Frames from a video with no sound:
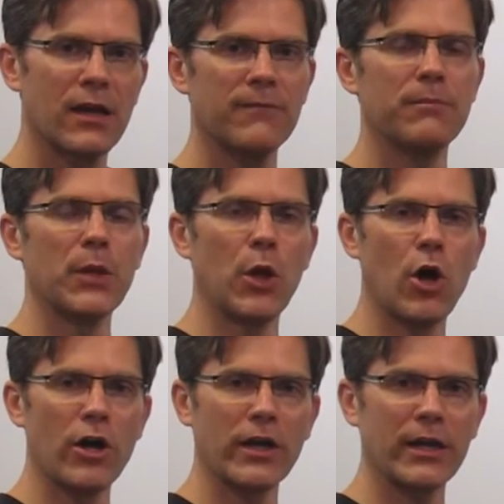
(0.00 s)
of
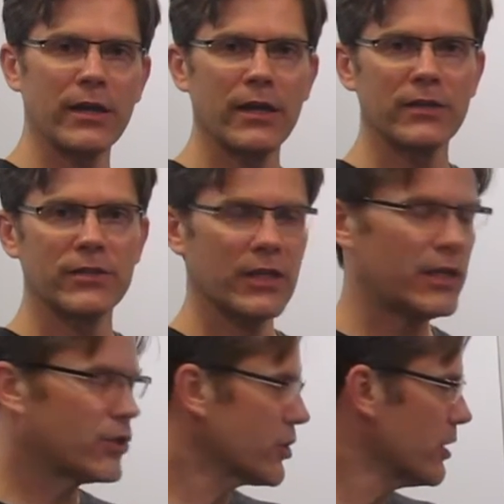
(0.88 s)
belonging to
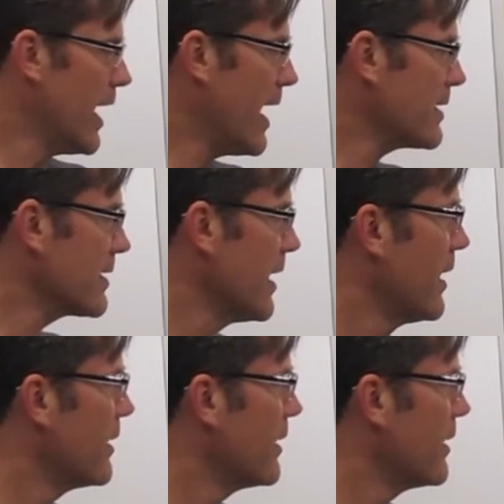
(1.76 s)
each class.